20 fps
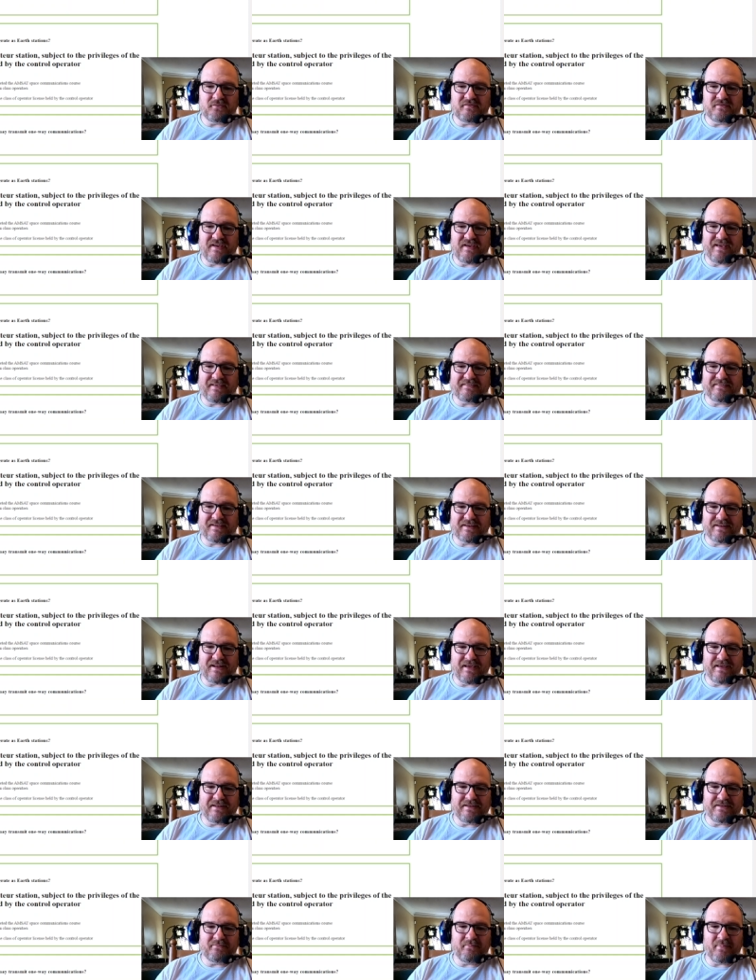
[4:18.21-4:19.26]

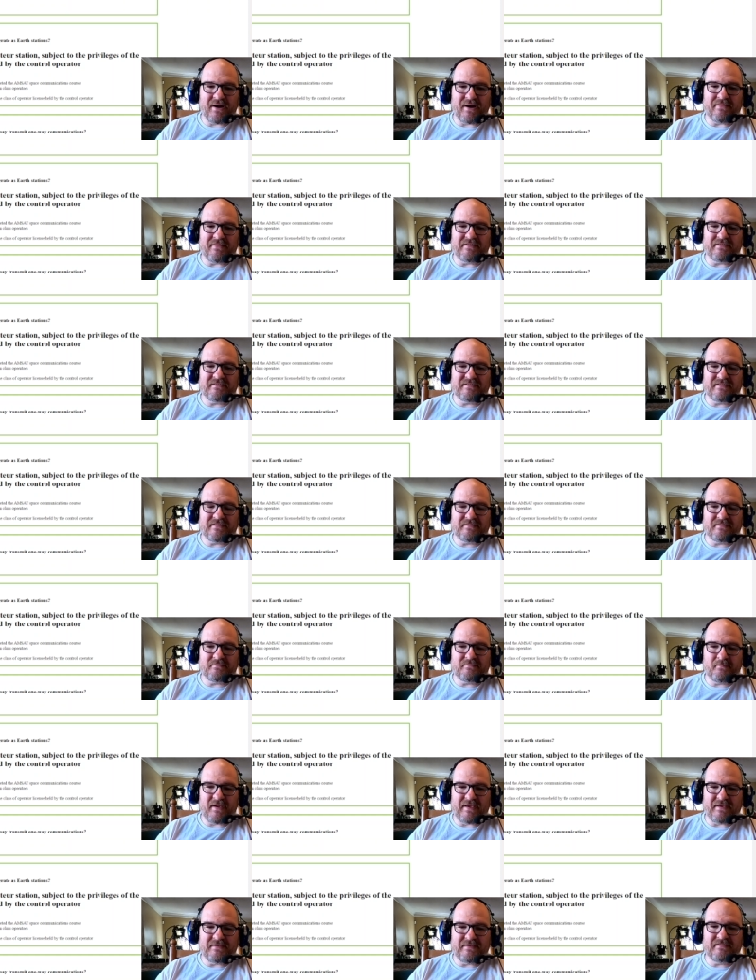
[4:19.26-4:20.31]
designated by the
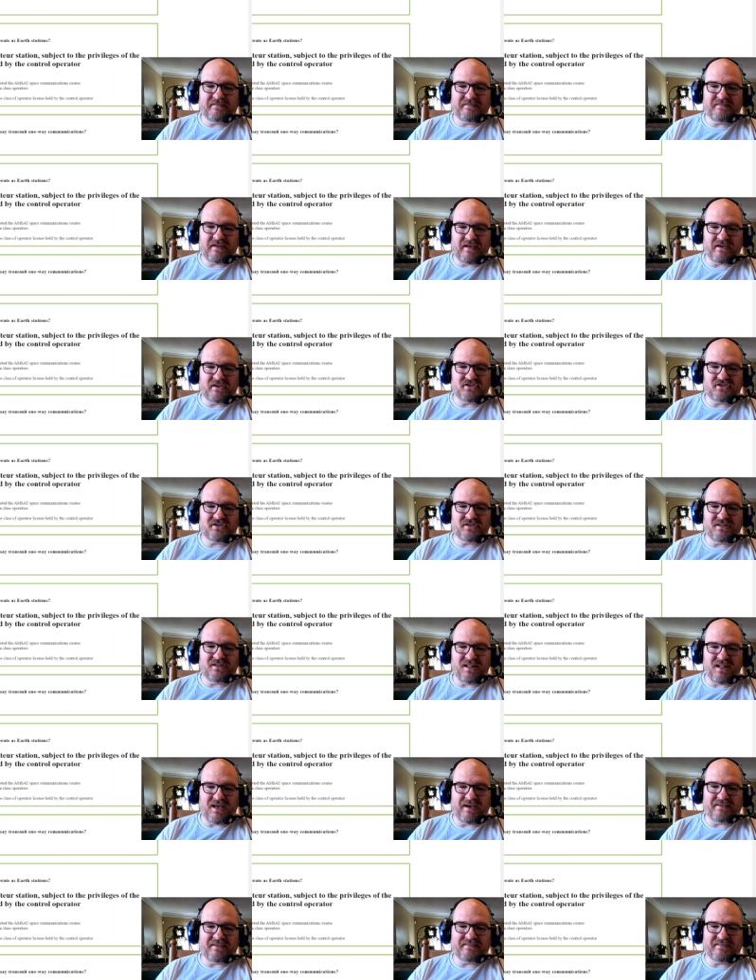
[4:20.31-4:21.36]
space station
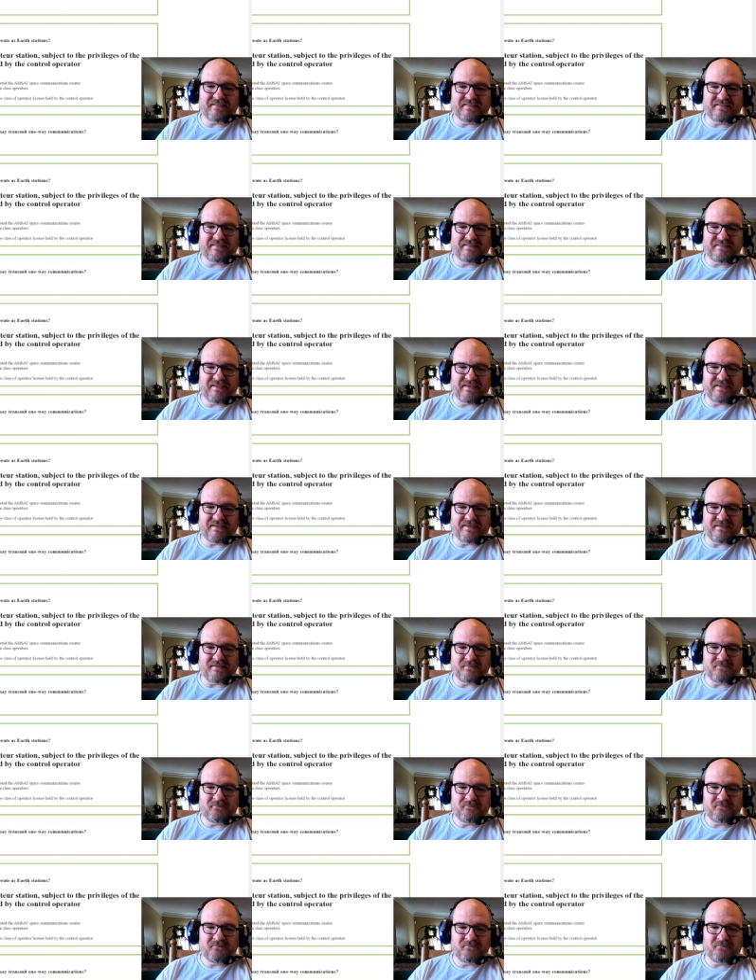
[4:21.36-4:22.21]
licensee